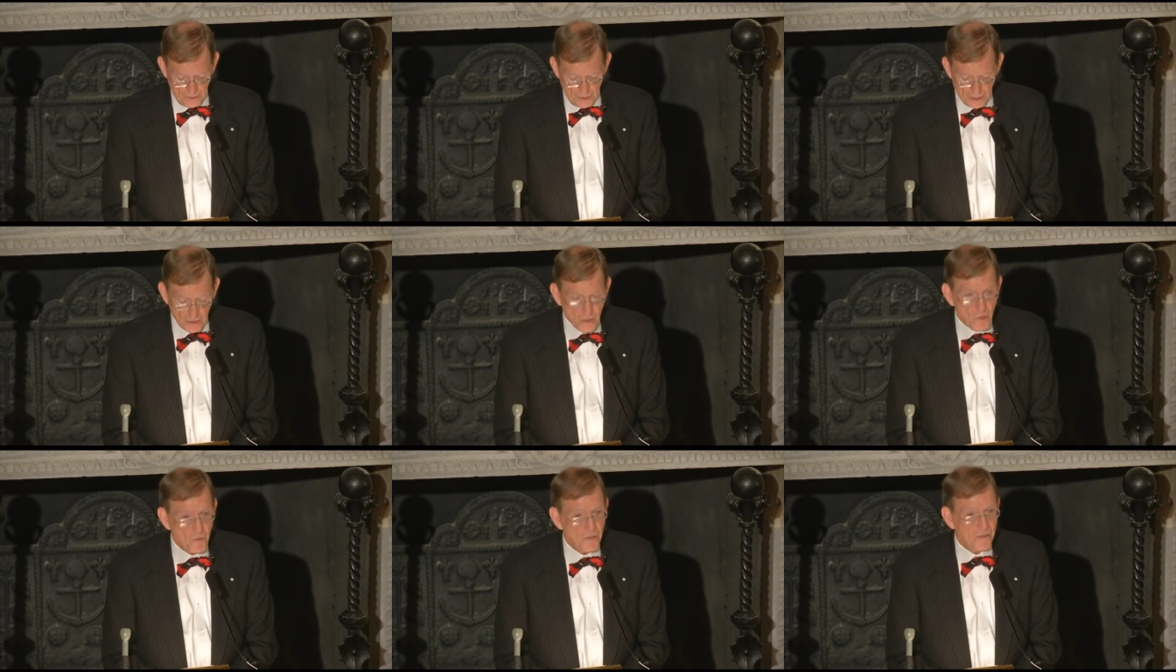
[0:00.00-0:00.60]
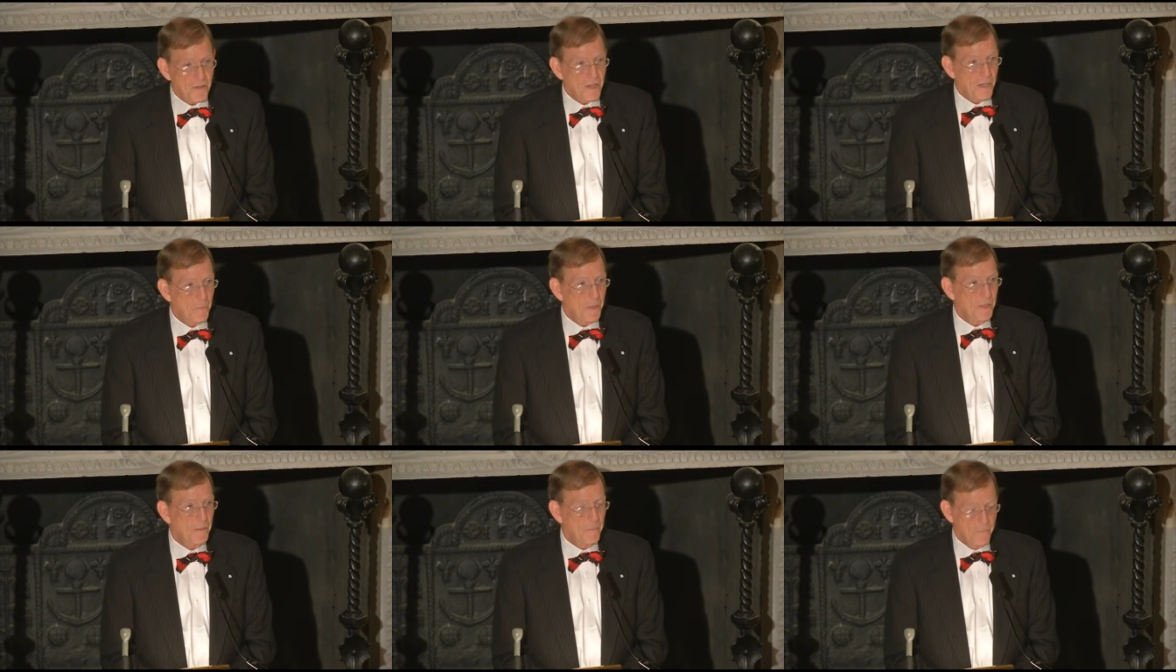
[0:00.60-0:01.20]
he knew his
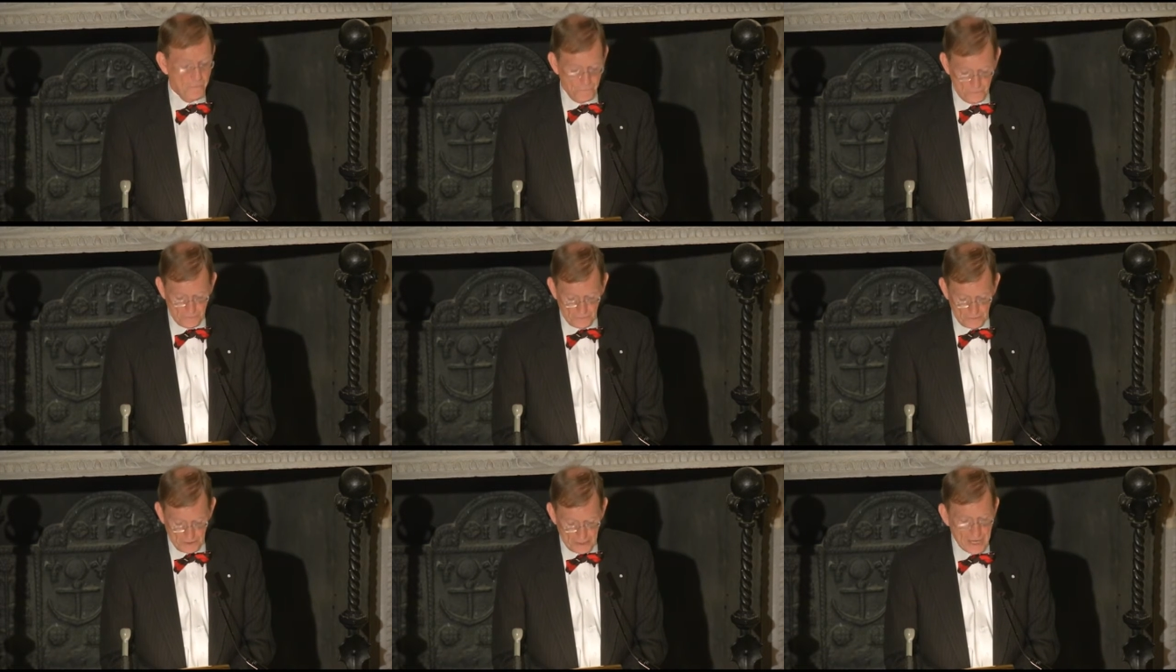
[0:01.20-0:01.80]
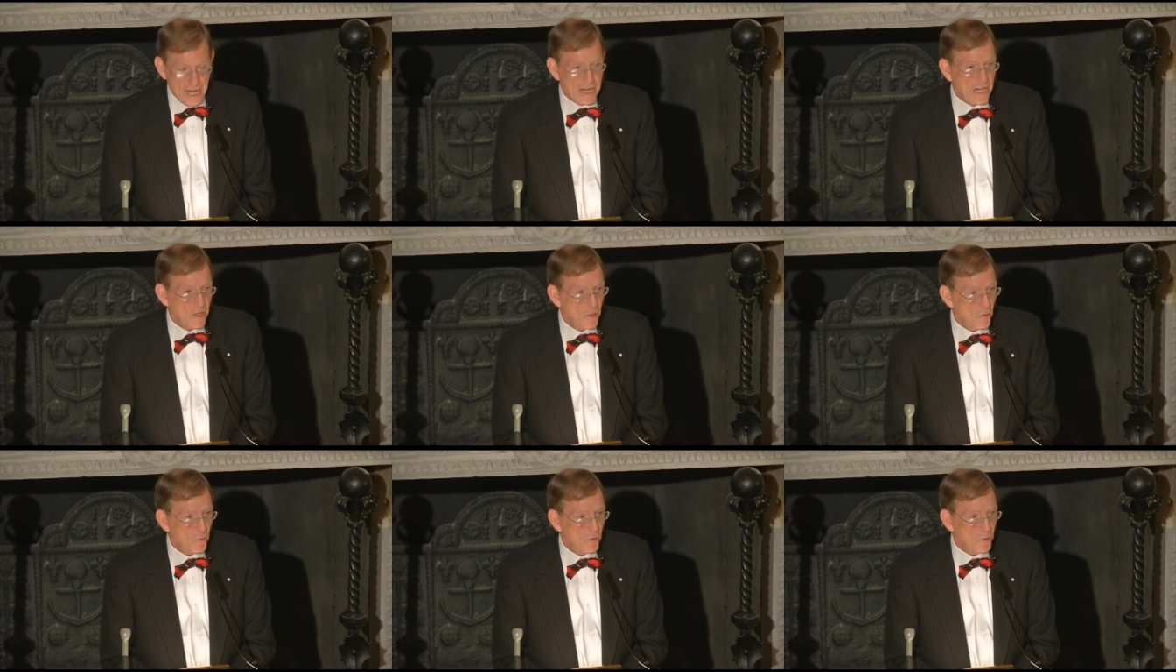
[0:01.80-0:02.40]
enemy, and he
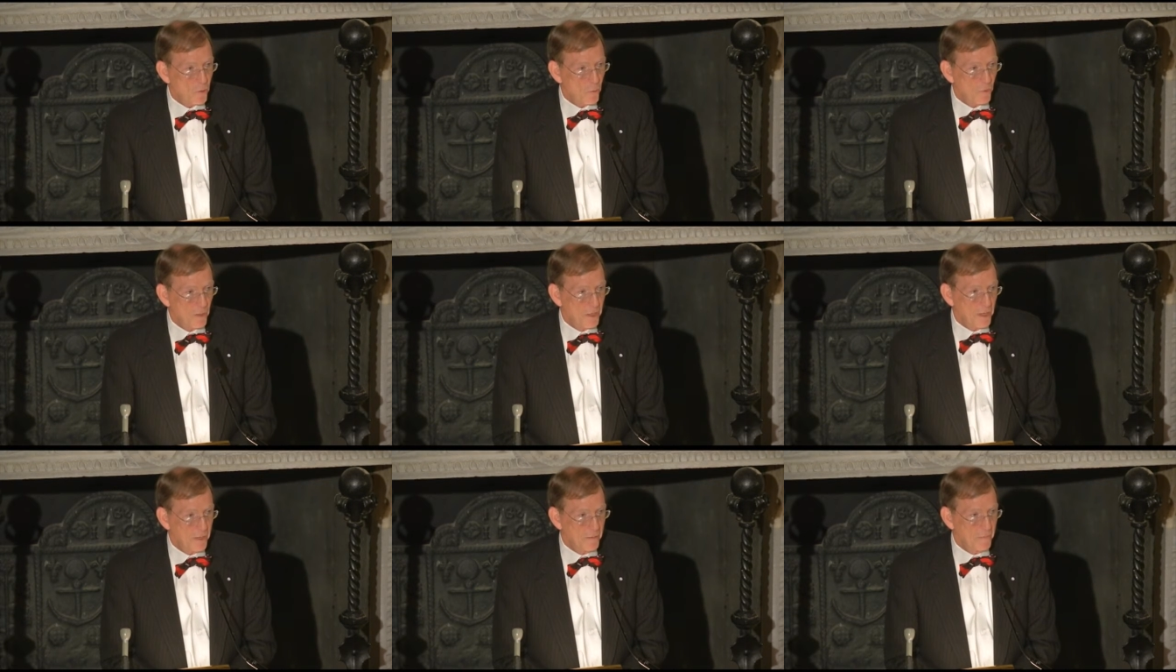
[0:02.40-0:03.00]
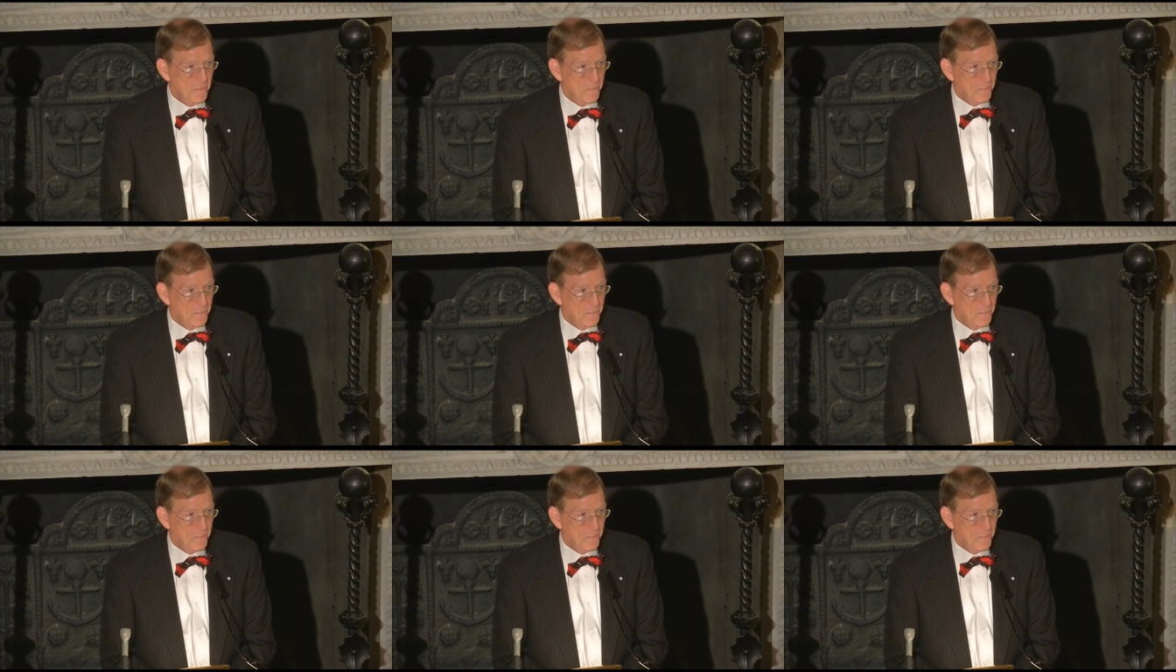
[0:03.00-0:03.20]
knew the terrain,